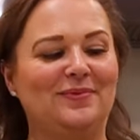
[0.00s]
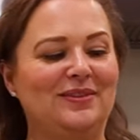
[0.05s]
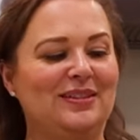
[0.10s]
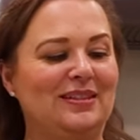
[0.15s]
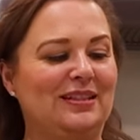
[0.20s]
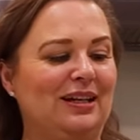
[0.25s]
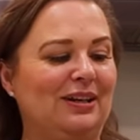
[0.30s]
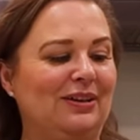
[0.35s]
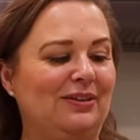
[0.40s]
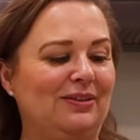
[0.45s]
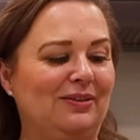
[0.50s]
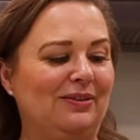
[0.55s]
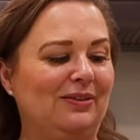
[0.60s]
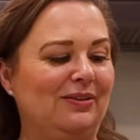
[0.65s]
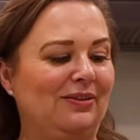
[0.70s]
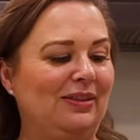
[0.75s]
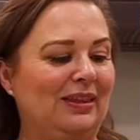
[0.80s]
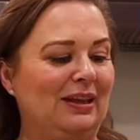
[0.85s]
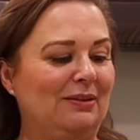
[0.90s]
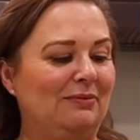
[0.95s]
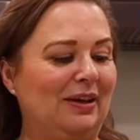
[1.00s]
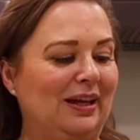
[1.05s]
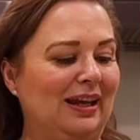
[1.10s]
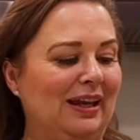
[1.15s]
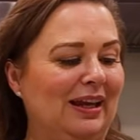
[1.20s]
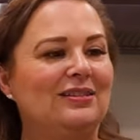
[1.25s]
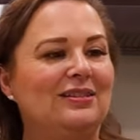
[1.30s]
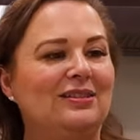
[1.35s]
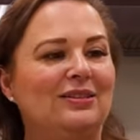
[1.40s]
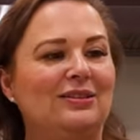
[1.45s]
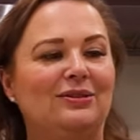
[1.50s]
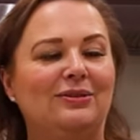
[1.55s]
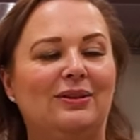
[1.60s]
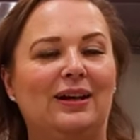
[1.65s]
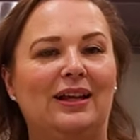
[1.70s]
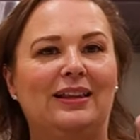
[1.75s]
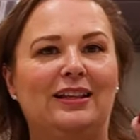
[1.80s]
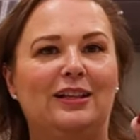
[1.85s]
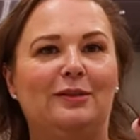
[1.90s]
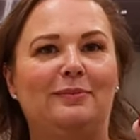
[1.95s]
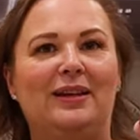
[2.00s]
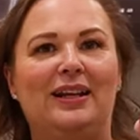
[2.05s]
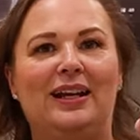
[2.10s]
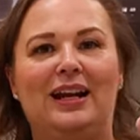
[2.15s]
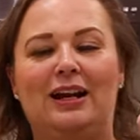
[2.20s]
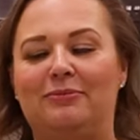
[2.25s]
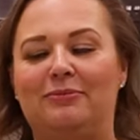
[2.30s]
So then we do a little bit